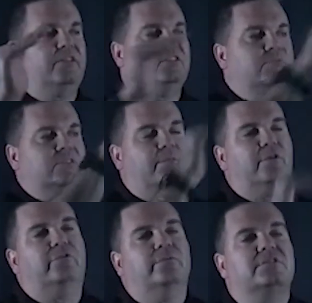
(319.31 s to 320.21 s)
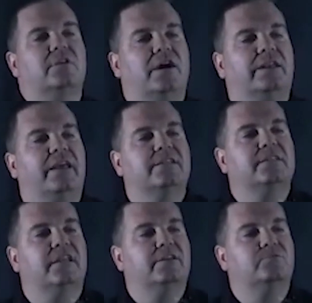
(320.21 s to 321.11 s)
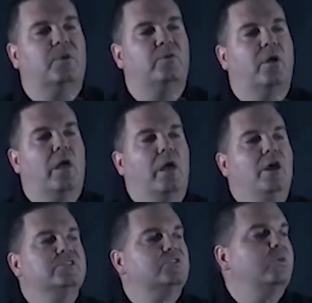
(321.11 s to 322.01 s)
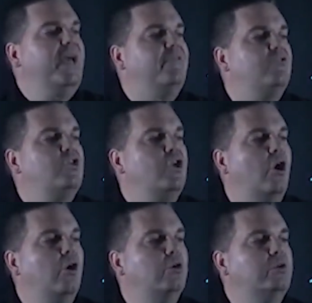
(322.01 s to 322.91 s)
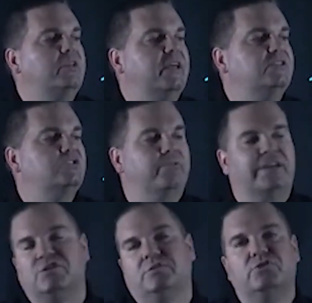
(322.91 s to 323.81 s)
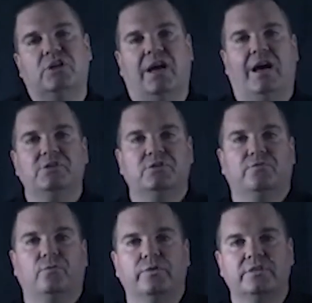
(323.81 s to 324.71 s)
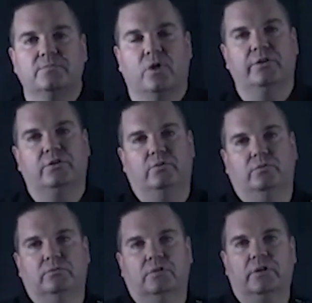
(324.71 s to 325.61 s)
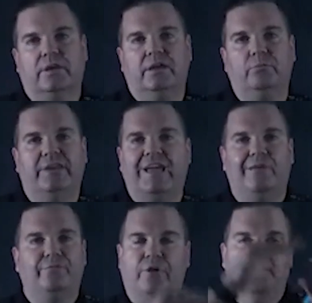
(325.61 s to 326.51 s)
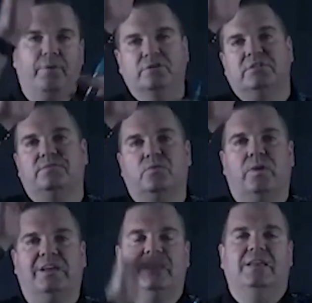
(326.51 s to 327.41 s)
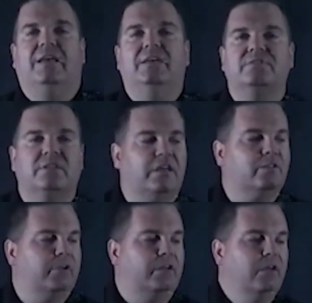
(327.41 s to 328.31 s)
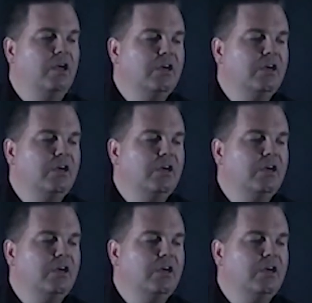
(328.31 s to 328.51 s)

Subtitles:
These ones coming from the side cancel out as well. So we have no net direction of charge for this molecule, okay? We can't find positives at one end, negatives at the other end.